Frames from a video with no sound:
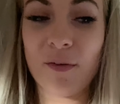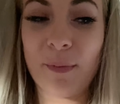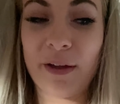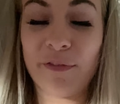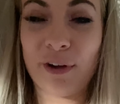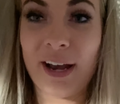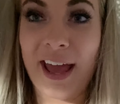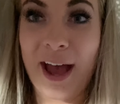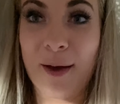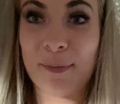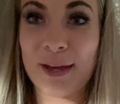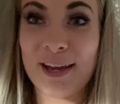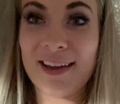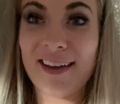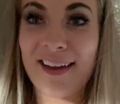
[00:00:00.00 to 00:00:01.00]
my friend
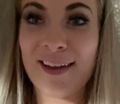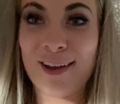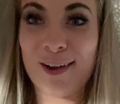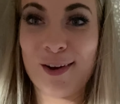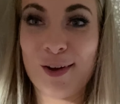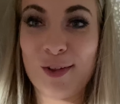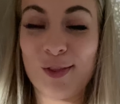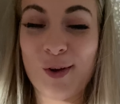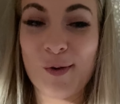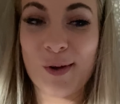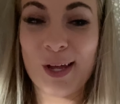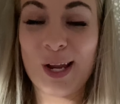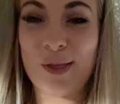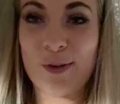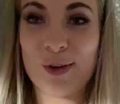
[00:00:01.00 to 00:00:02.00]
Abby and
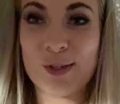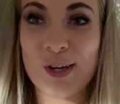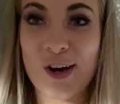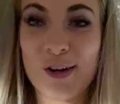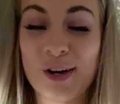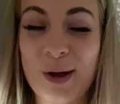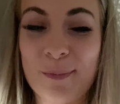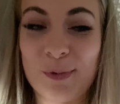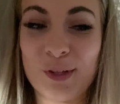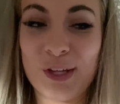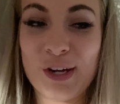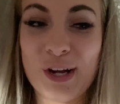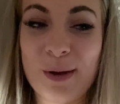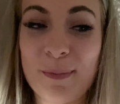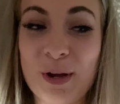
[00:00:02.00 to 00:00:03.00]
Logan and their daughter Emberly
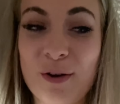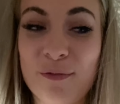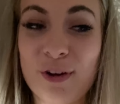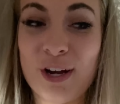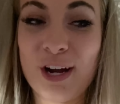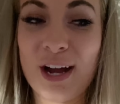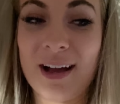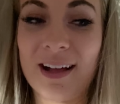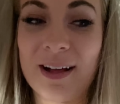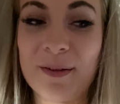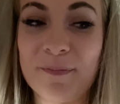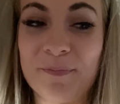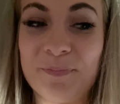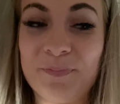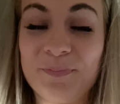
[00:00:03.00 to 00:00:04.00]
are coming over
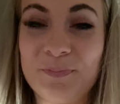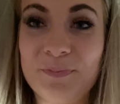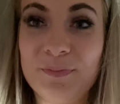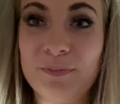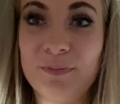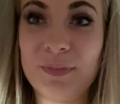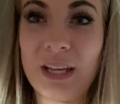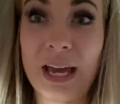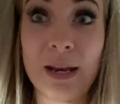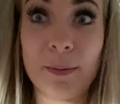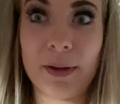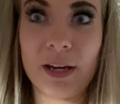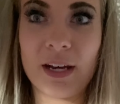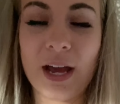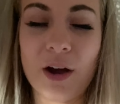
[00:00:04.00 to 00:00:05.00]
um, any
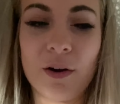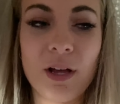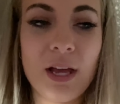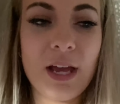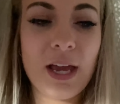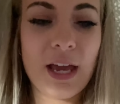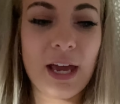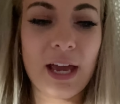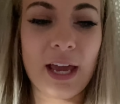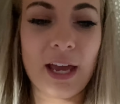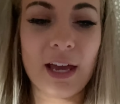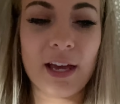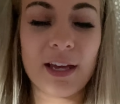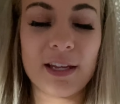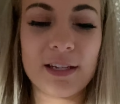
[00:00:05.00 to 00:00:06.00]
minute now.
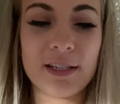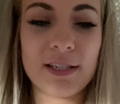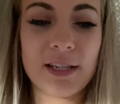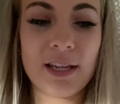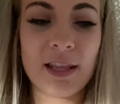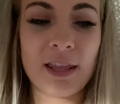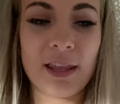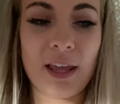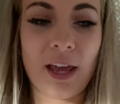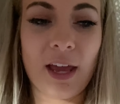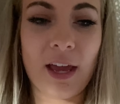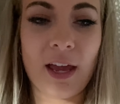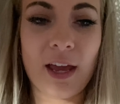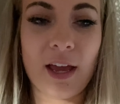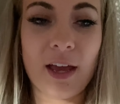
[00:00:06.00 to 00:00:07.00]
And
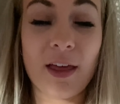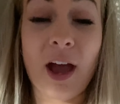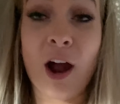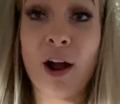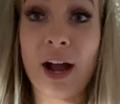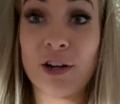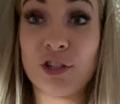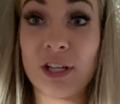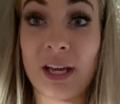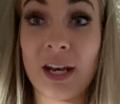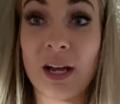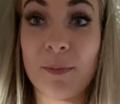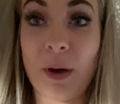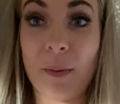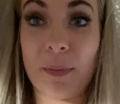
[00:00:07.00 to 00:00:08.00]
they are actually
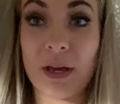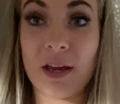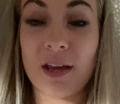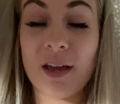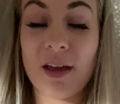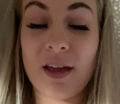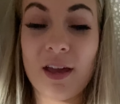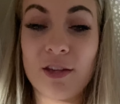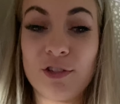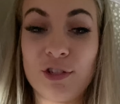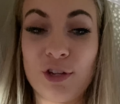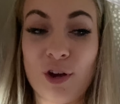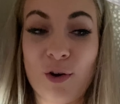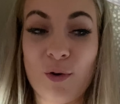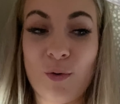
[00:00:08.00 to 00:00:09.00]
getting a puppy.
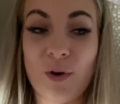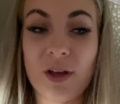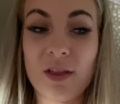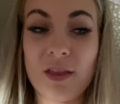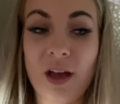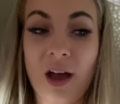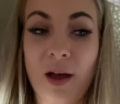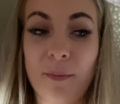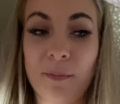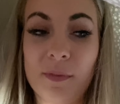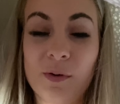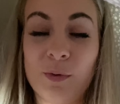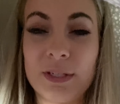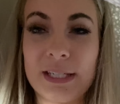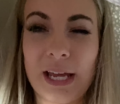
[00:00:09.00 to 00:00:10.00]
So um,
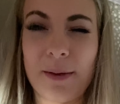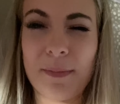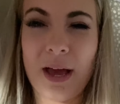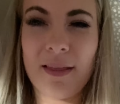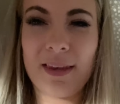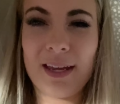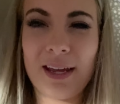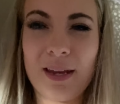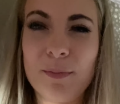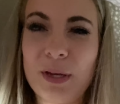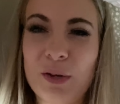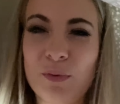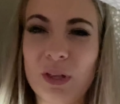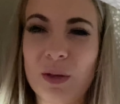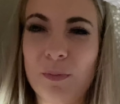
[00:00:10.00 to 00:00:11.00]
once again, I'm not letting
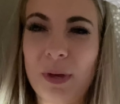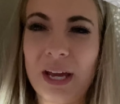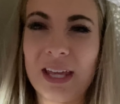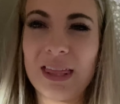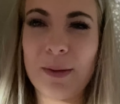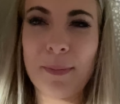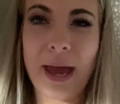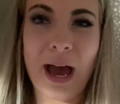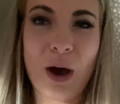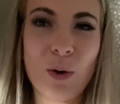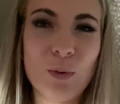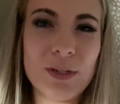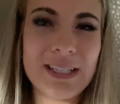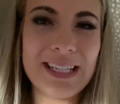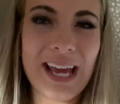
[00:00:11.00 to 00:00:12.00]
anybody really pick them
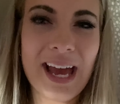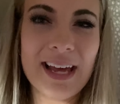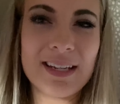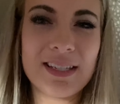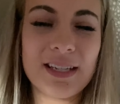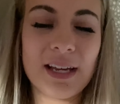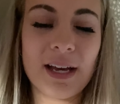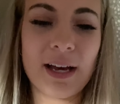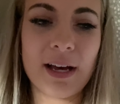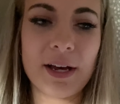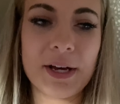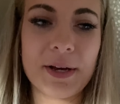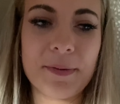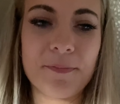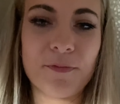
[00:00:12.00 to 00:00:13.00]
out yet
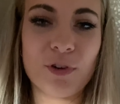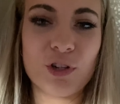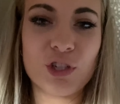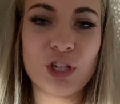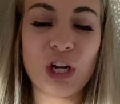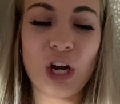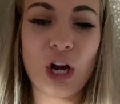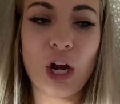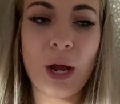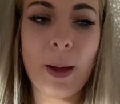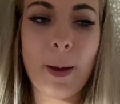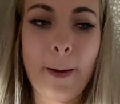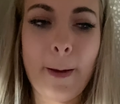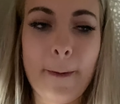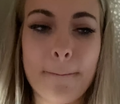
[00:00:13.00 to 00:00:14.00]
um, for sure.
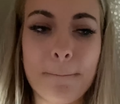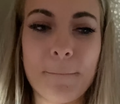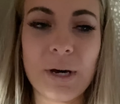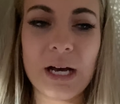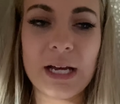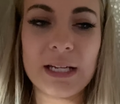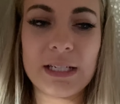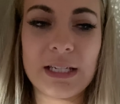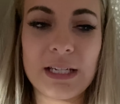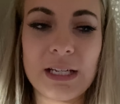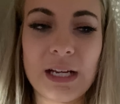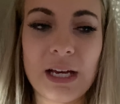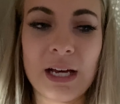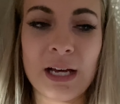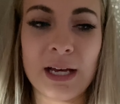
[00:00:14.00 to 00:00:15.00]
But
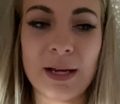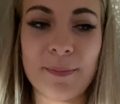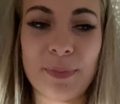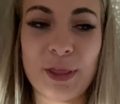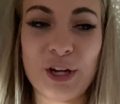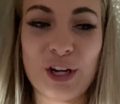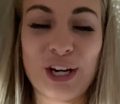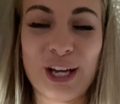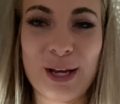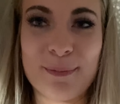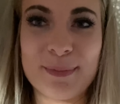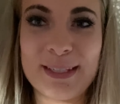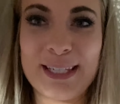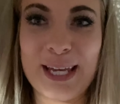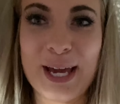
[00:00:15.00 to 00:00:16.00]
um, they're going to
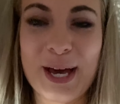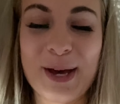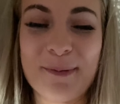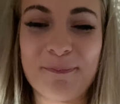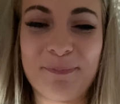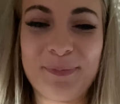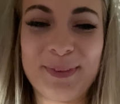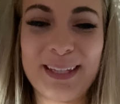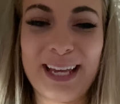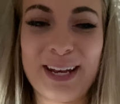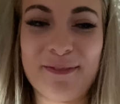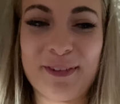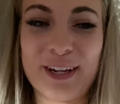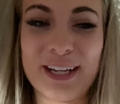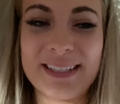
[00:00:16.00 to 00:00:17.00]
come see them and
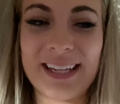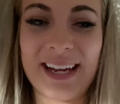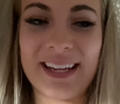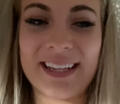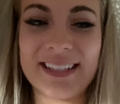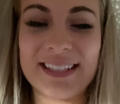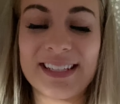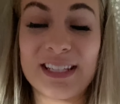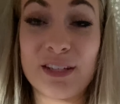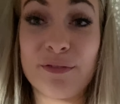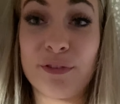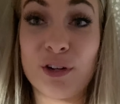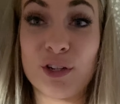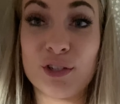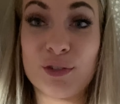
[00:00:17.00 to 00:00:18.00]
I'm very excited because it's the
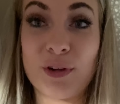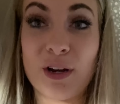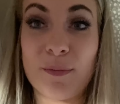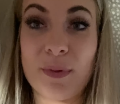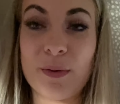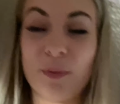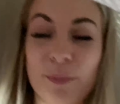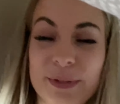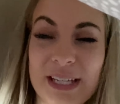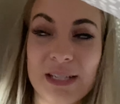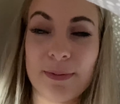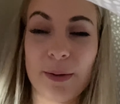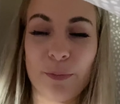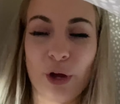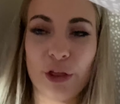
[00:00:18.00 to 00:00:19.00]
first round of people besides
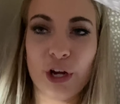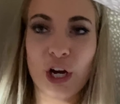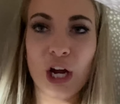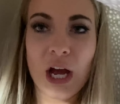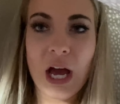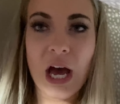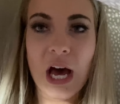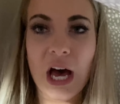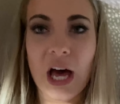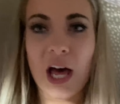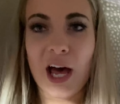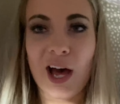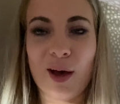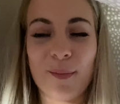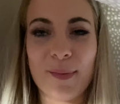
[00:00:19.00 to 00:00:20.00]
my brother
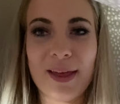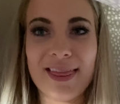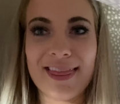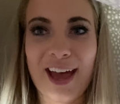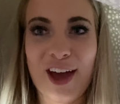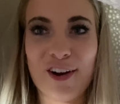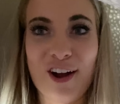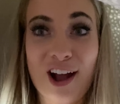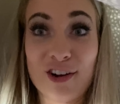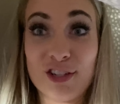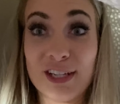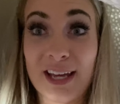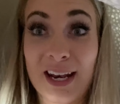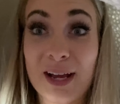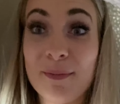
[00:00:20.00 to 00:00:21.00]
um, that are
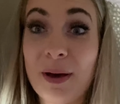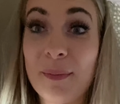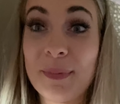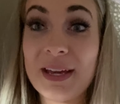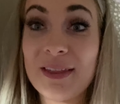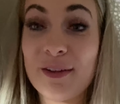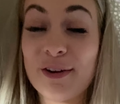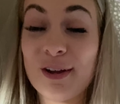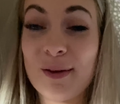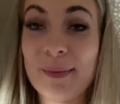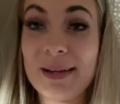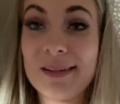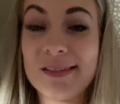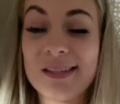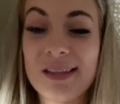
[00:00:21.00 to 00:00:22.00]
actually getting a puppy they are
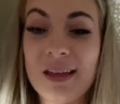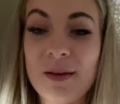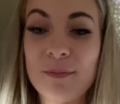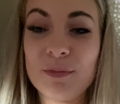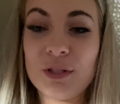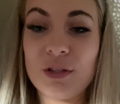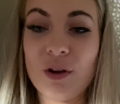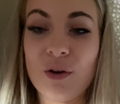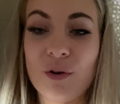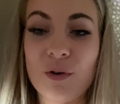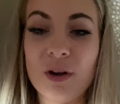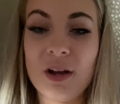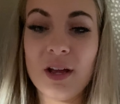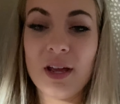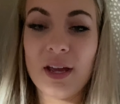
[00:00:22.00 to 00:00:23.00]
coming to see them. So
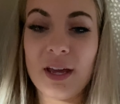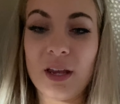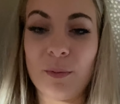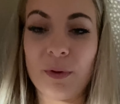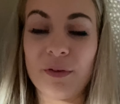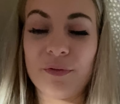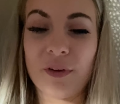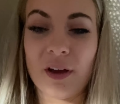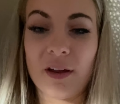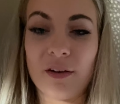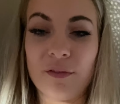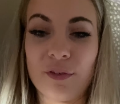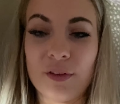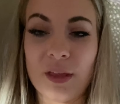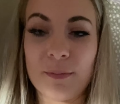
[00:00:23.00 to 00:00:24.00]
it'll be
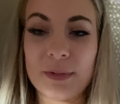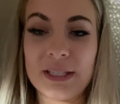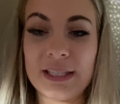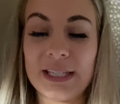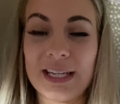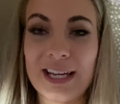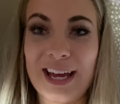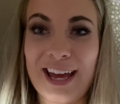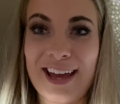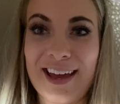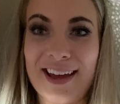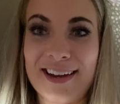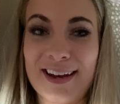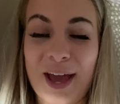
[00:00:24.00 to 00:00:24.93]
fun for them to see. And